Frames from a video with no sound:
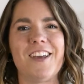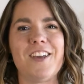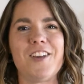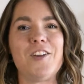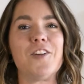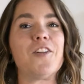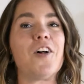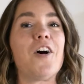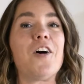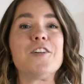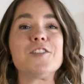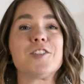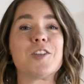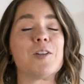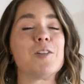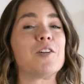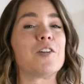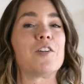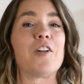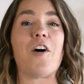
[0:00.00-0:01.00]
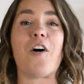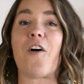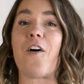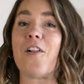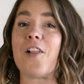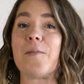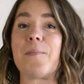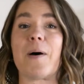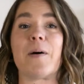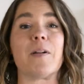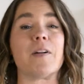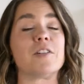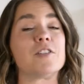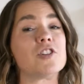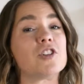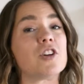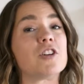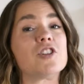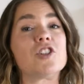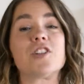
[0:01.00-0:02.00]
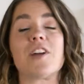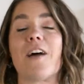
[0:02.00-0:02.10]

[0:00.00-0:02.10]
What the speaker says: You'll also learn all about our church